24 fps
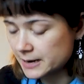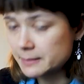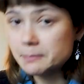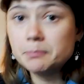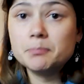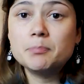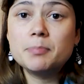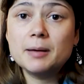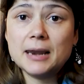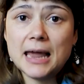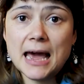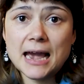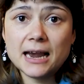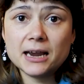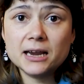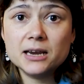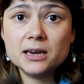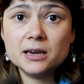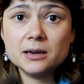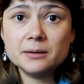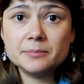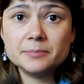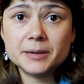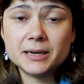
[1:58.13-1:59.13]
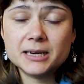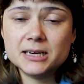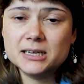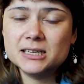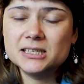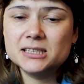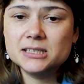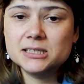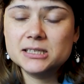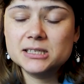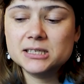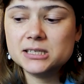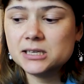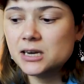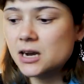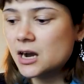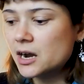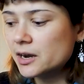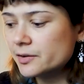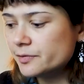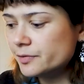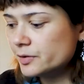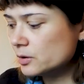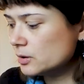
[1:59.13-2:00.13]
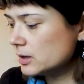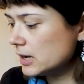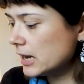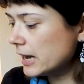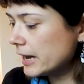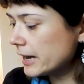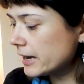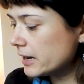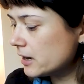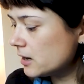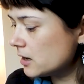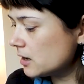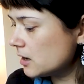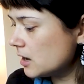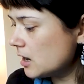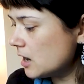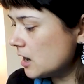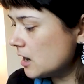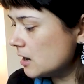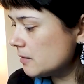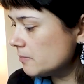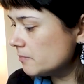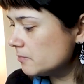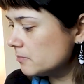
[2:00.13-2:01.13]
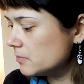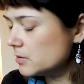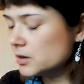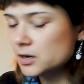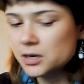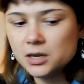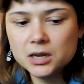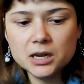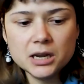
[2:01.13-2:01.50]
in black because I feel like um,